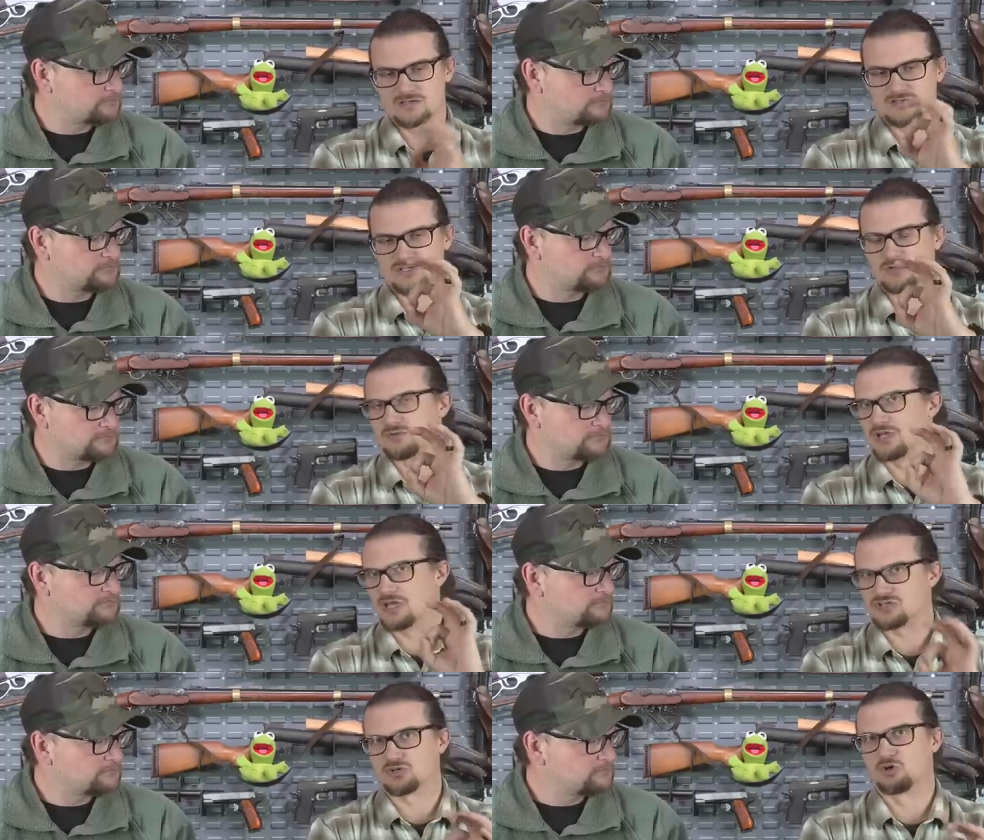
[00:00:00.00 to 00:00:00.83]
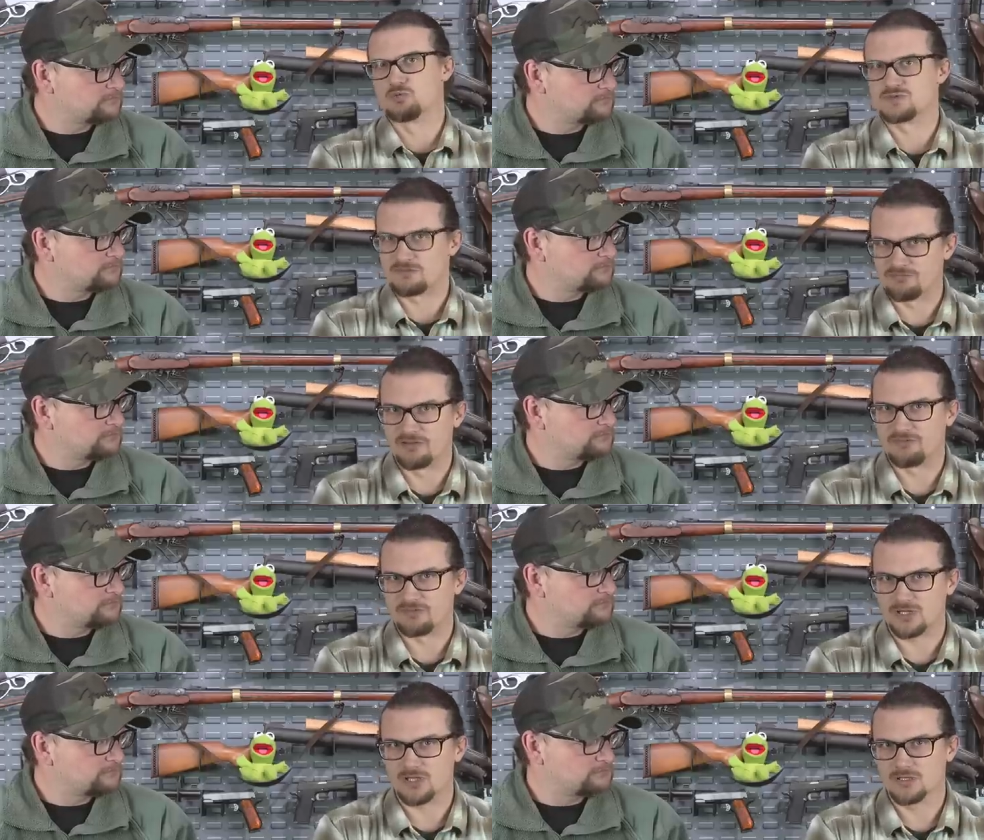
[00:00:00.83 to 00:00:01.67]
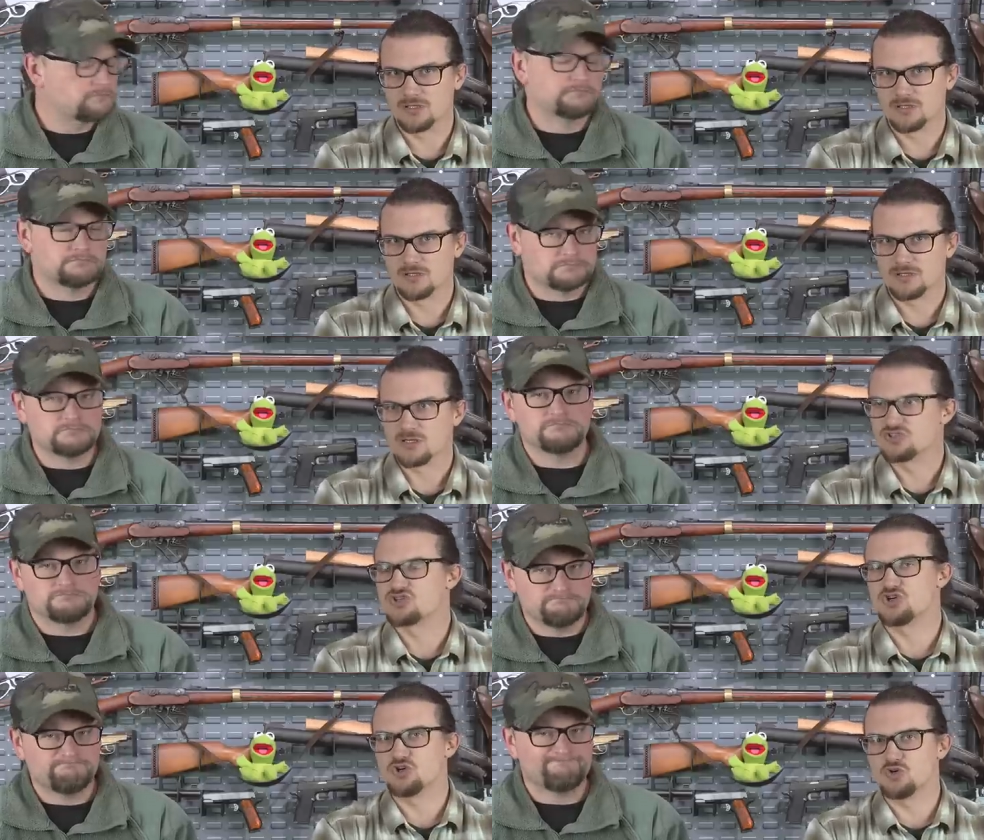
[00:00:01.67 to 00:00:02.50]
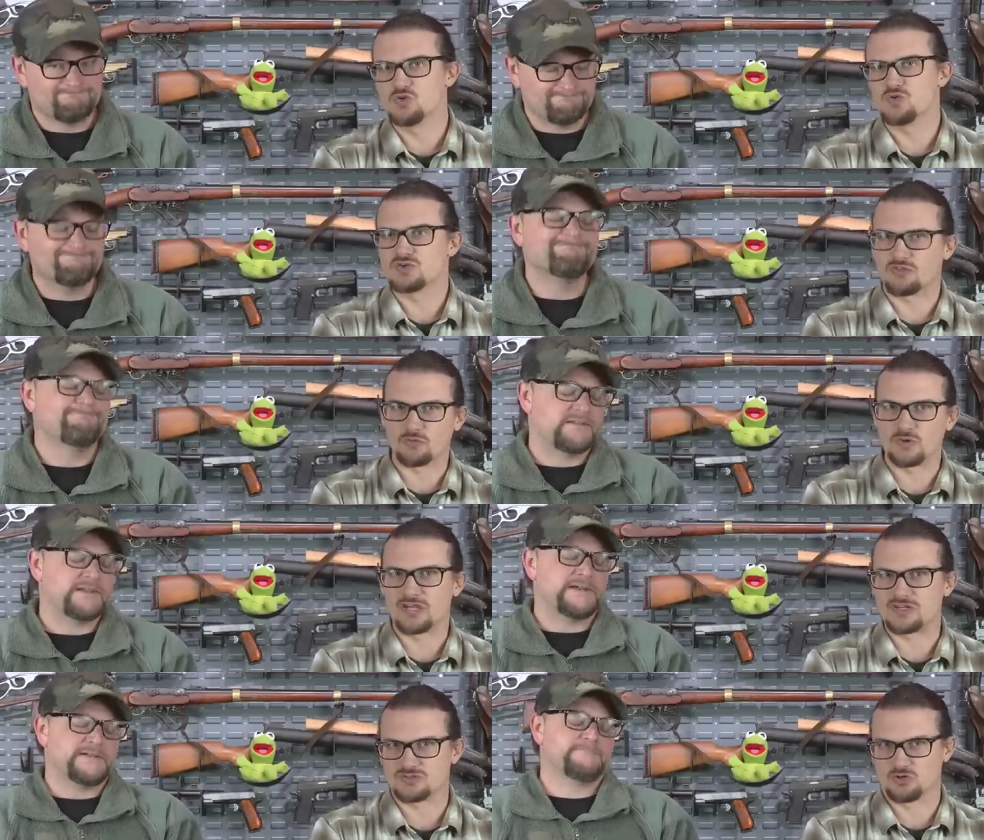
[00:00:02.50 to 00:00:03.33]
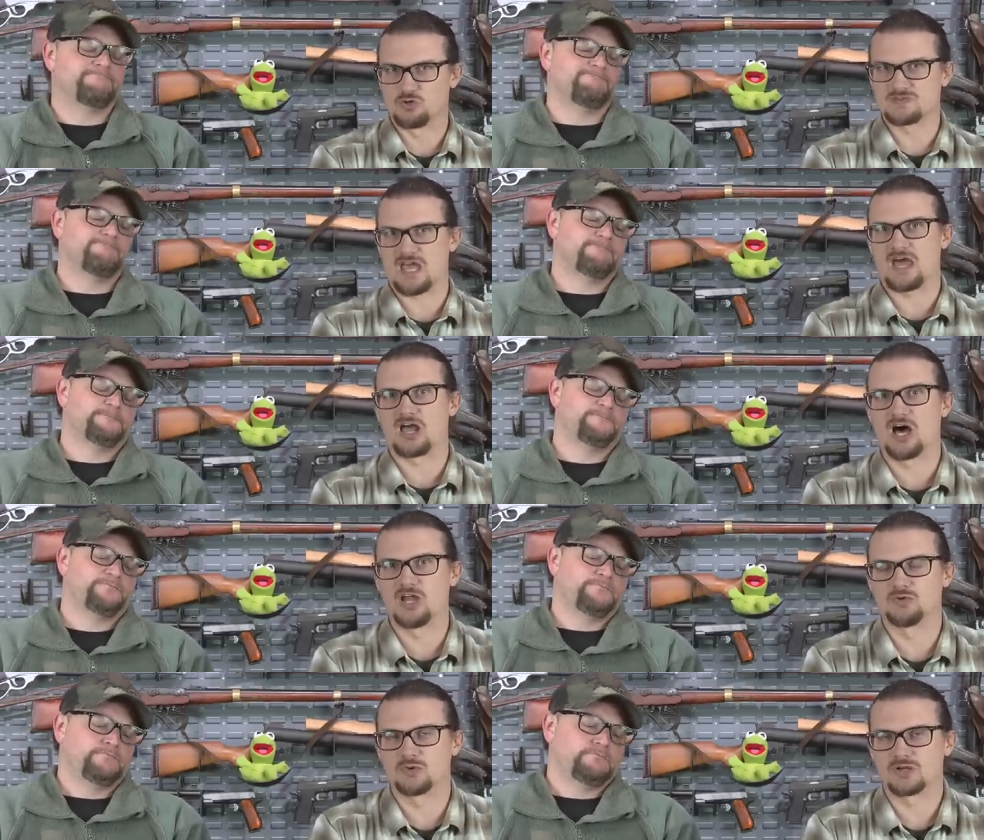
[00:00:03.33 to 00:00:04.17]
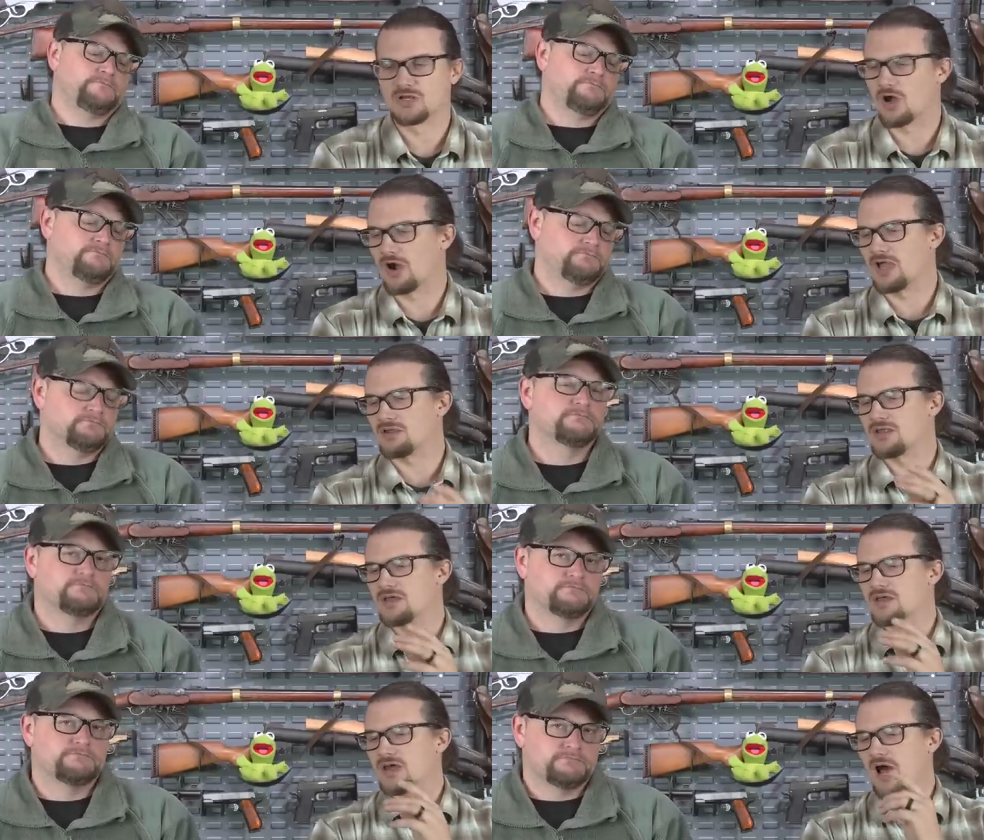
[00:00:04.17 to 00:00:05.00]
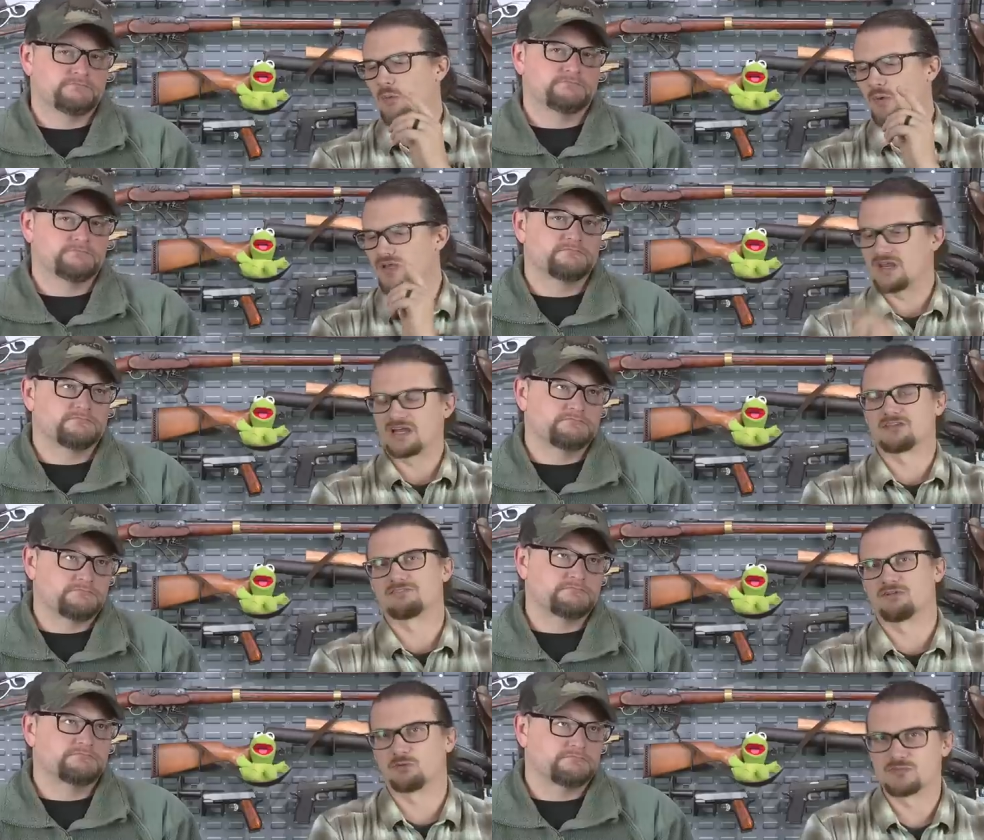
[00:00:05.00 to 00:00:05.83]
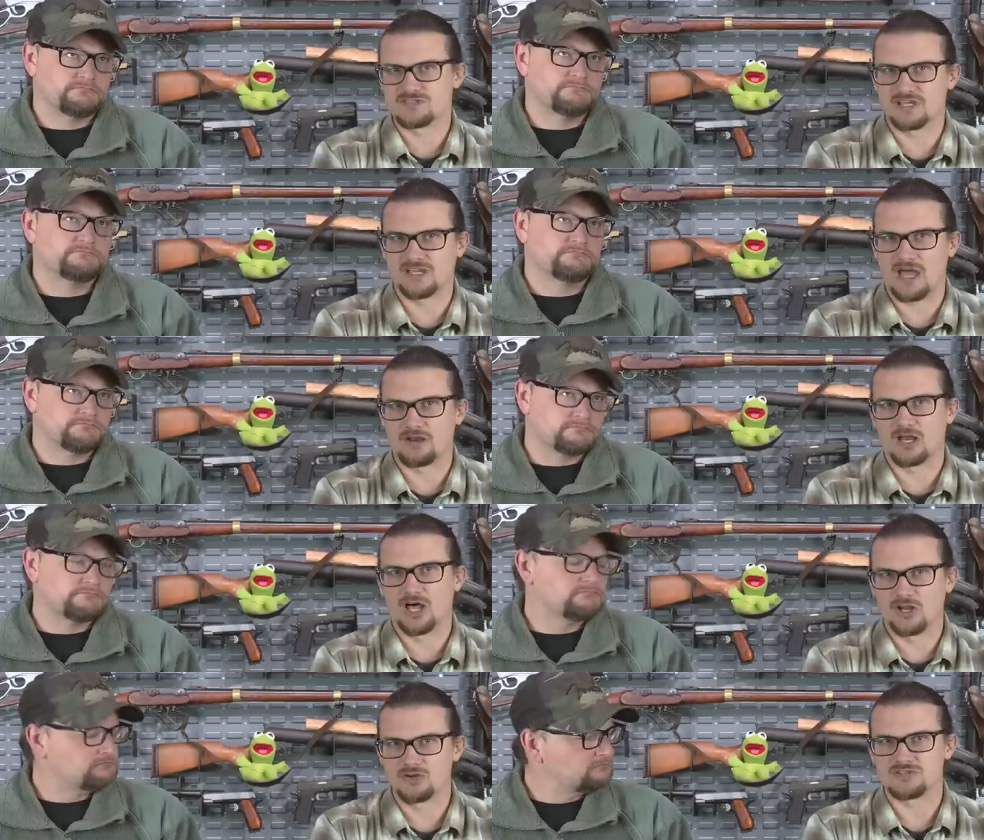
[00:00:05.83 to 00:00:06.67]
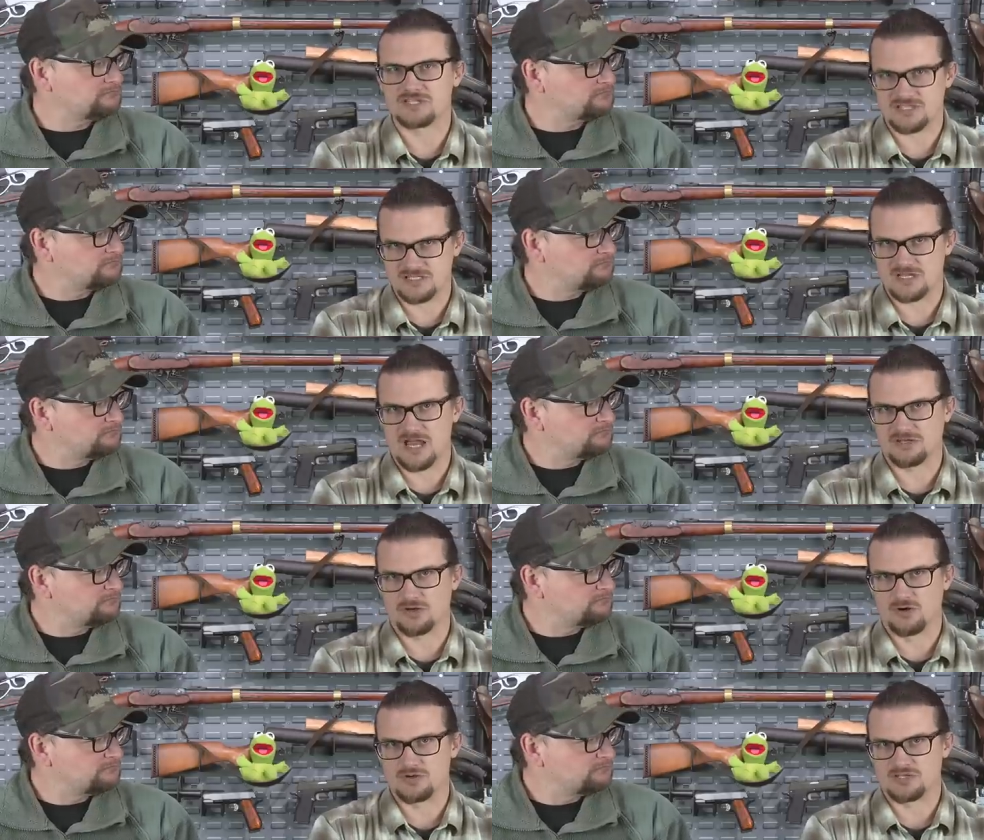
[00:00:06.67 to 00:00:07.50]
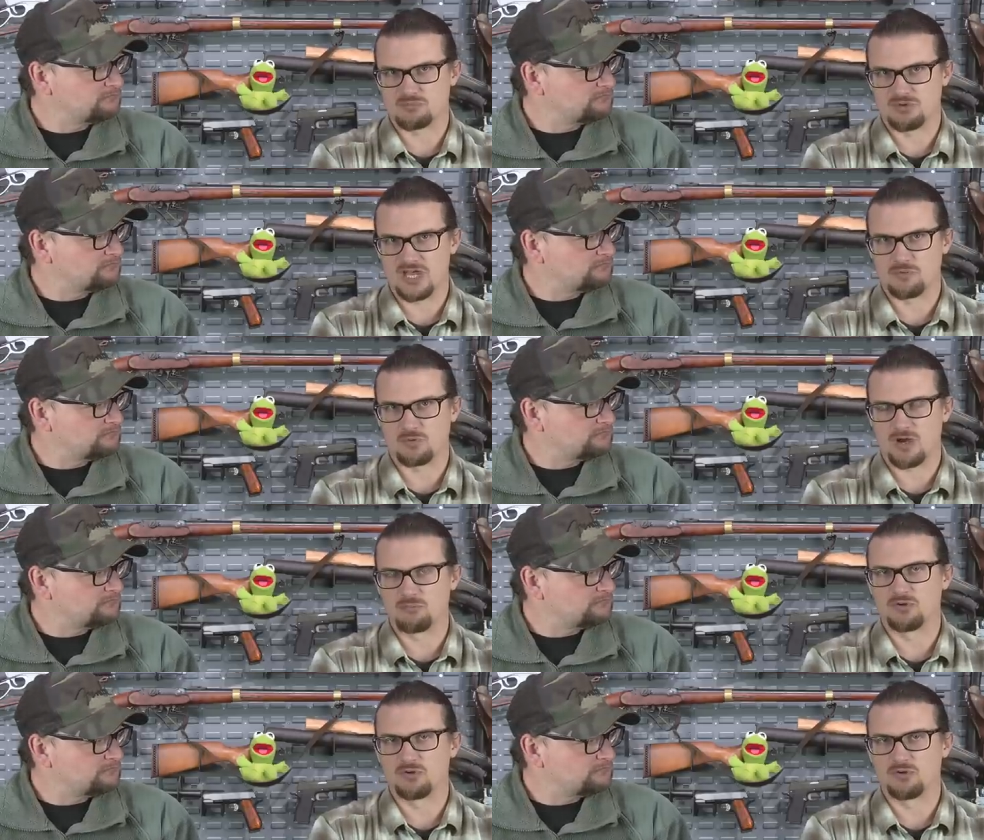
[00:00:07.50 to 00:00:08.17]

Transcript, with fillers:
Speaker 1: shooting inch groups at 50, two to three inch groups at 100. All right, I went and I confirmed this thing out at 169 yards on paper. I